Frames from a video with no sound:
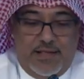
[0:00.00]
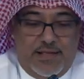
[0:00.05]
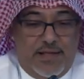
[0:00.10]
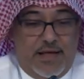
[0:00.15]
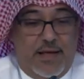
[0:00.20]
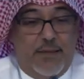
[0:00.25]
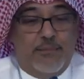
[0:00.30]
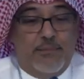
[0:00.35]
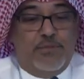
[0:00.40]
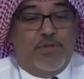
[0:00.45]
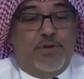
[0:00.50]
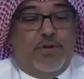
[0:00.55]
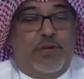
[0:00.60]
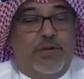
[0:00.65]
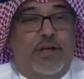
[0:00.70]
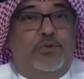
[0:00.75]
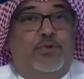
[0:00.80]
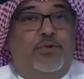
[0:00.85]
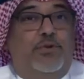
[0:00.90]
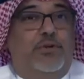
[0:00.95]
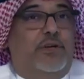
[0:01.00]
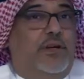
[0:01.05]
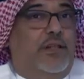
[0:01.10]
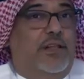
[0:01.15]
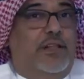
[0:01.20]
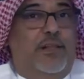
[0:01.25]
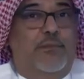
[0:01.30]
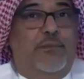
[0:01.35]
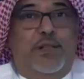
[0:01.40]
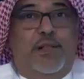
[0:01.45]
I'm sorry I took a
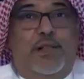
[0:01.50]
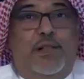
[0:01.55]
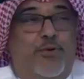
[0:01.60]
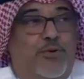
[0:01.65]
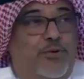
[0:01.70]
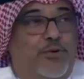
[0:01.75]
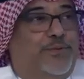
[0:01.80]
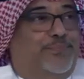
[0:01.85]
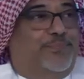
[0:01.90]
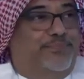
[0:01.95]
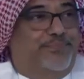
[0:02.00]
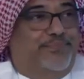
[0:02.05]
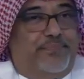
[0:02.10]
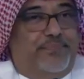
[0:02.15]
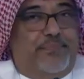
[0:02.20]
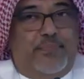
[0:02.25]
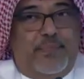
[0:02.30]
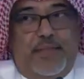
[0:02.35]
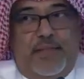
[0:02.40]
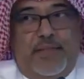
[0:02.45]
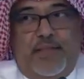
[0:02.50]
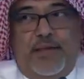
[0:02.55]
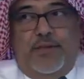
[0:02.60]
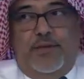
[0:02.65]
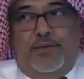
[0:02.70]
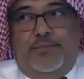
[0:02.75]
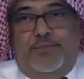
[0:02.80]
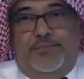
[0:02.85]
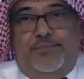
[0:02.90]
little bit long. Thank you.